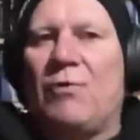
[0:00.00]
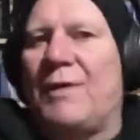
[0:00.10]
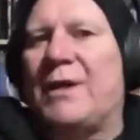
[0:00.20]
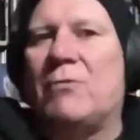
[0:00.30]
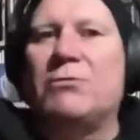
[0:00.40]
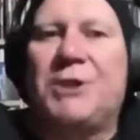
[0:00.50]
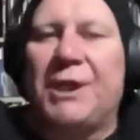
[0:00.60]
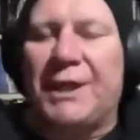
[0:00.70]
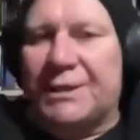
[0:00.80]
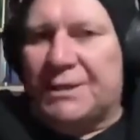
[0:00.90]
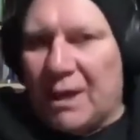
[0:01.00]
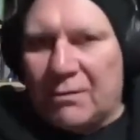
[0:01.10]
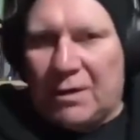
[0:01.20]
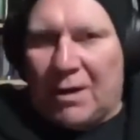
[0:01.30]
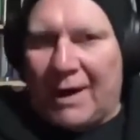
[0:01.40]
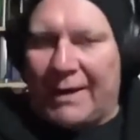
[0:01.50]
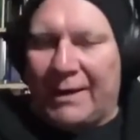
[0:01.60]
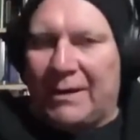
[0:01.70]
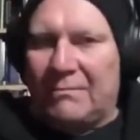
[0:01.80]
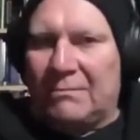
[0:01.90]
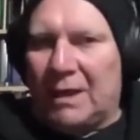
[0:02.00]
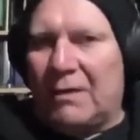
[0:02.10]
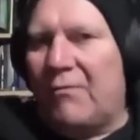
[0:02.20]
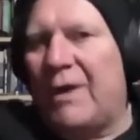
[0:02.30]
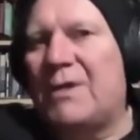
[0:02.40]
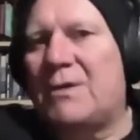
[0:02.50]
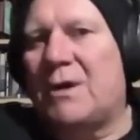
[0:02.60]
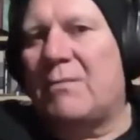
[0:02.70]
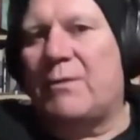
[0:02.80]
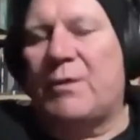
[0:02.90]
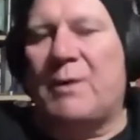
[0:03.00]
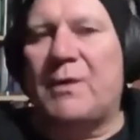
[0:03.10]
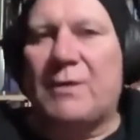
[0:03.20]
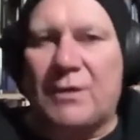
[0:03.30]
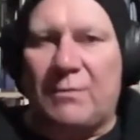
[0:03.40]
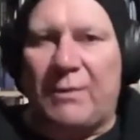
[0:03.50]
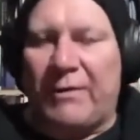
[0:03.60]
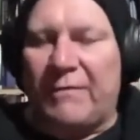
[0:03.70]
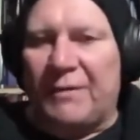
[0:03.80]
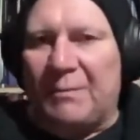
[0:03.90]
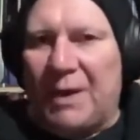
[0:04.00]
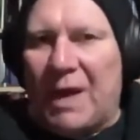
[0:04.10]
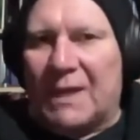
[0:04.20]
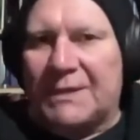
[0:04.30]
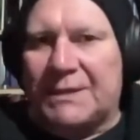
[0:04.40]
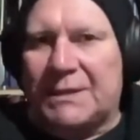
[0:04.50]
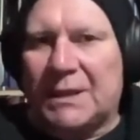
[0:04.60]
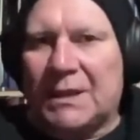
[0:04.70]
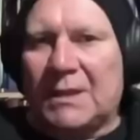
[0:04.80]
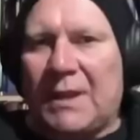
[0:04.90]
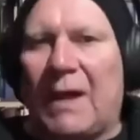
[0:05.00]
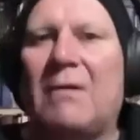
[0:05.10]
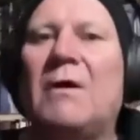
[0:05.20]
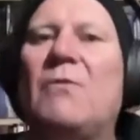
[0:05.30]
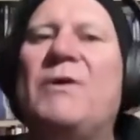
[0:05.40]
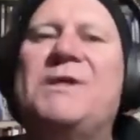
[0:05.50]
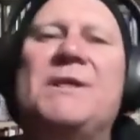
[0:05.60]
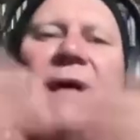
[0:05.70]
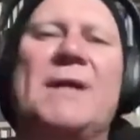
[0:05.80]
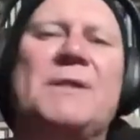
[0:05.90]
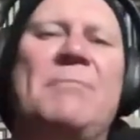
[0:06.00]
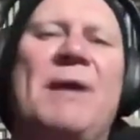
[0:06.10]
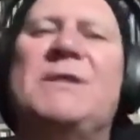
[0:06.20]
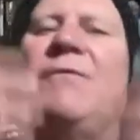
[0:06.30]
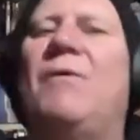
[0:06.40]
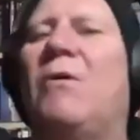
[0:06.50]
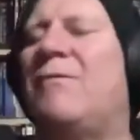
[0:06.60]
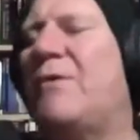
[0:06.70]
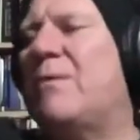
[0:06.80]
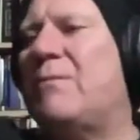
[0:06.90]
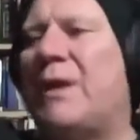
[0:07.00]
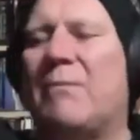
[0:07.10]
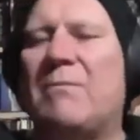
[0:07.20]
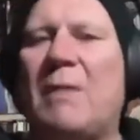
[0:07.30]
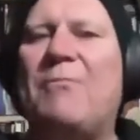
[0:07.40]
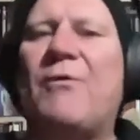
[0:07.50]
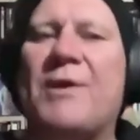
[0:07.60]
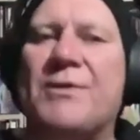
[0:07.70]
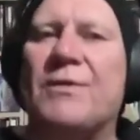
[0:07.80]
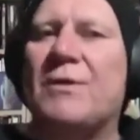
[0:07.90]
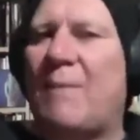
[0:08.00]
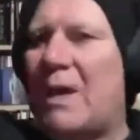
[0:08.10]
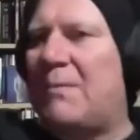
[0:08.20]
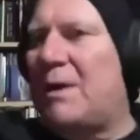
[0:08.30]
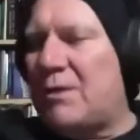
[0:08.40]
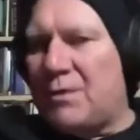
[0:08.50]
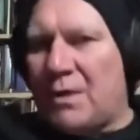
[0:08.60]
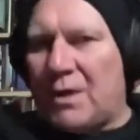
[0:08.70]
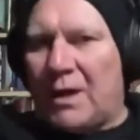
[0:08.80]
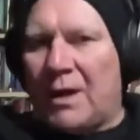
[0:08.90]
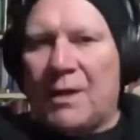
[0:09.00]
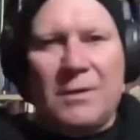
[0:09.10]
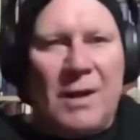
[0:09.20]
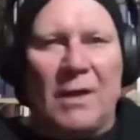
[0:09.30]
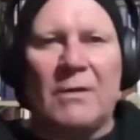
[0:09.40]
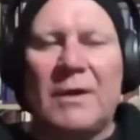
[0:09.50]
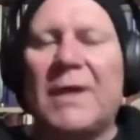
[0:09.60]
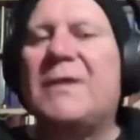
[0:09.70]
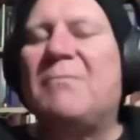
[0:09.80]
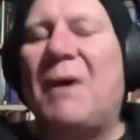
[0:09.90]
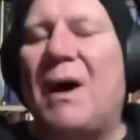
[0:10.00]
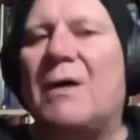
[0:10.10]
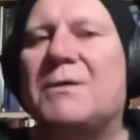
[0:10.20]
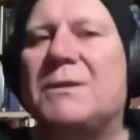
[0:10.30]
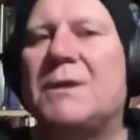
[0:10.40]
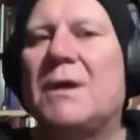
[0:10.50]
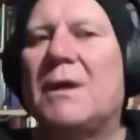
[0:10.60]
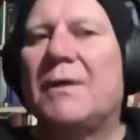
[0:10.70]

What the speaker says: what they call genius loci in Greek terms, which means the spirit of the place. Now, we see that as a metaphor for, a presence maybe at a certain, no. In the past,